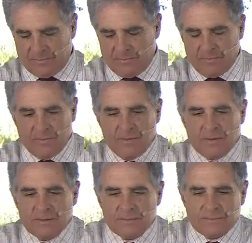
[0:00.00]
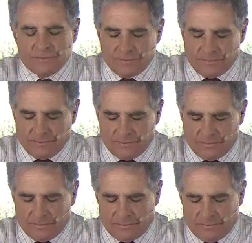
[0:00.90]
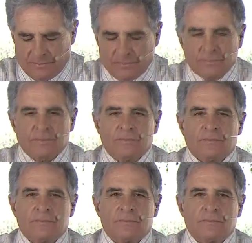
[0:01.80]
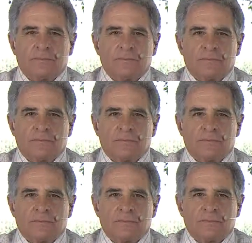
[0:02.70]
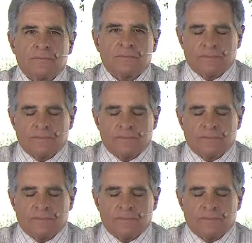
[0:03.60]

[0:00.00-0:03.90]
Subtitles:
[no speech]